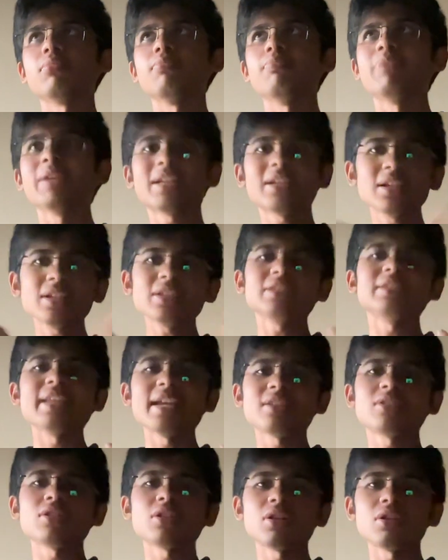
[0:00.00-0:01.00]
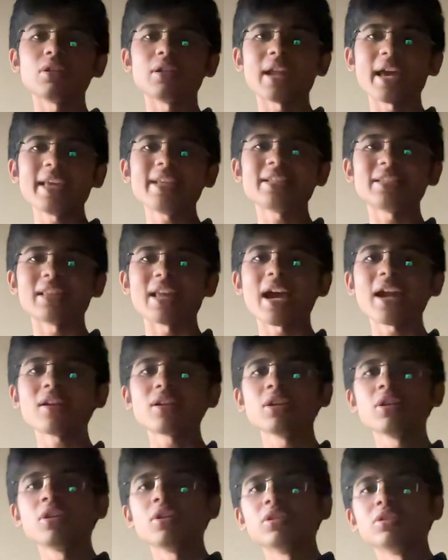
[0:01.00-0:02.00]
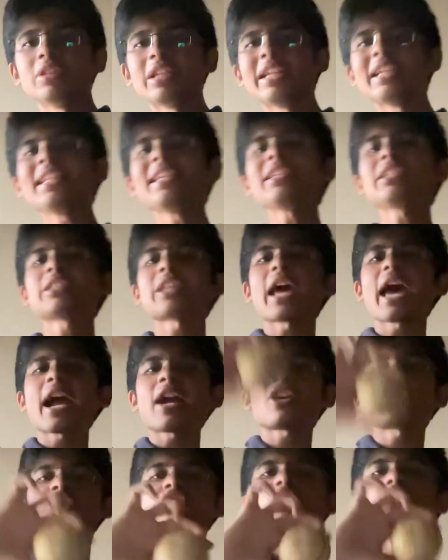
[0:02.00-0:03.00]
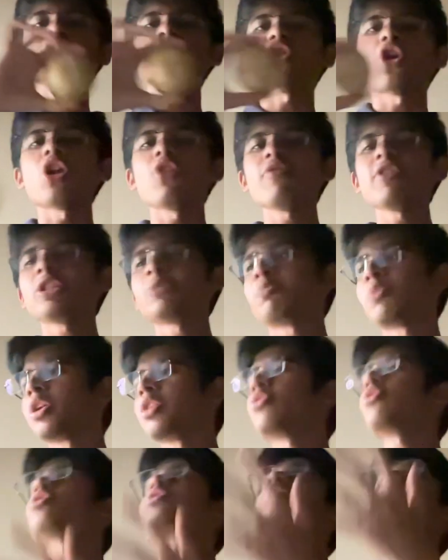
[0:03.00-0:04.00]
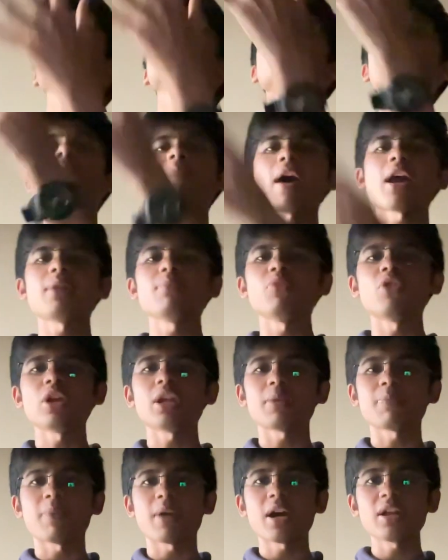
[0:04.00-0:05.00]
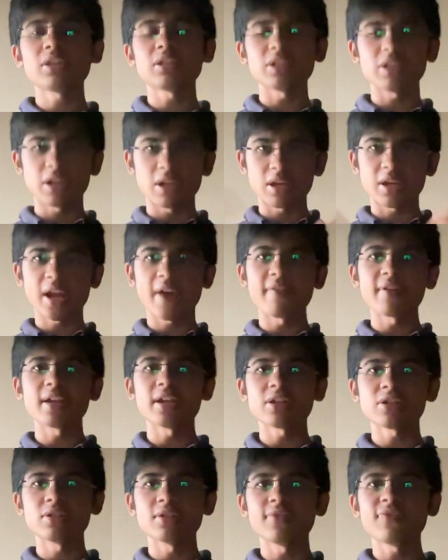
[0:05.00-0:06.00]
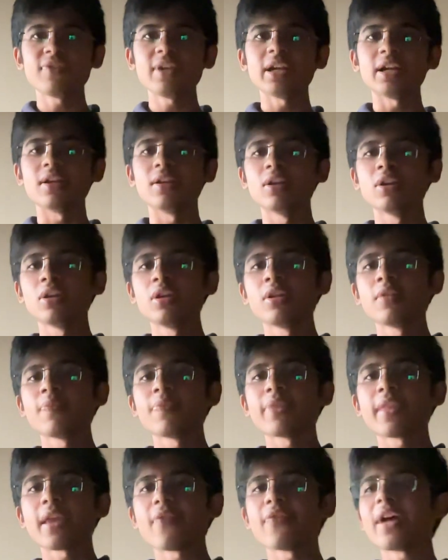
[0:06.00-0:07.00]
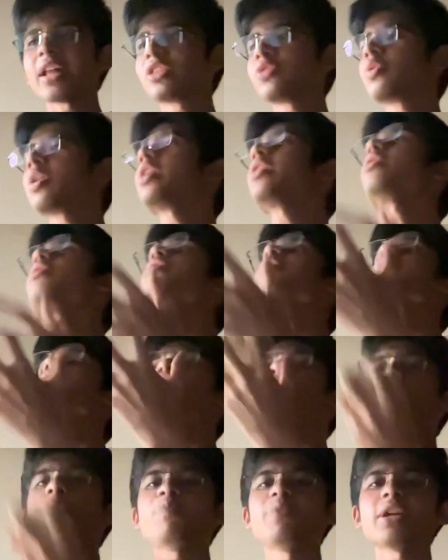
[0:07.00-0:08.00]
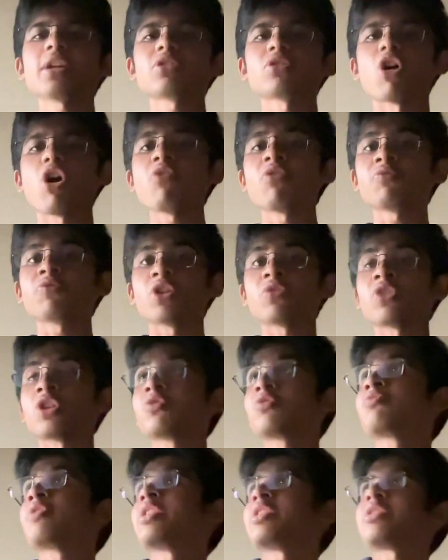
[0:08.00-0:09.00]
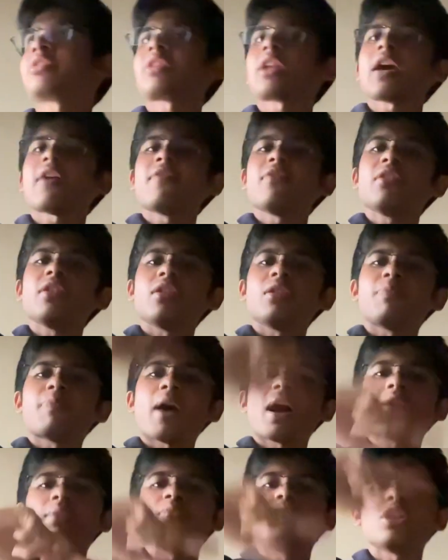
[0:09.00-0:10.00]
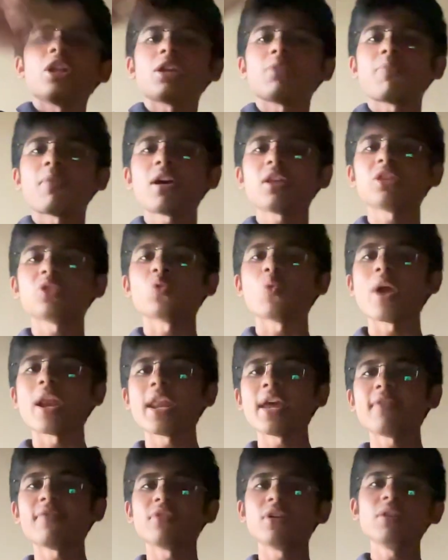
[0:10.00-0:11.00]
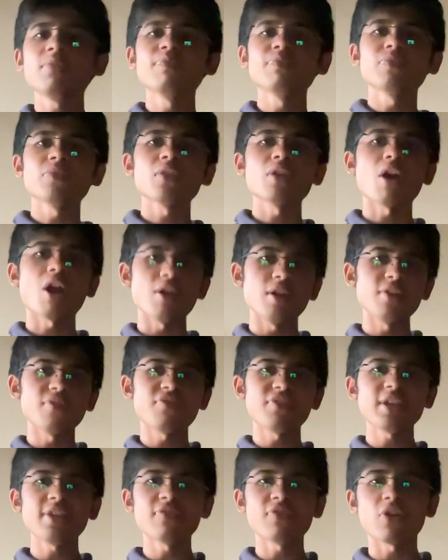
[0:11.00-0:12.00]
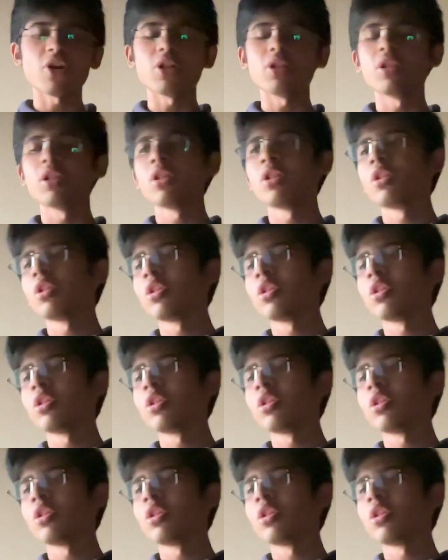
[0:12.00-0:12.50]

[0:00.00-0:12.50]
because nature likes that, the least action is always produced in a parabolic path in a gravitational field. And that's why objects always travel in a parabolic path whenever under free fall,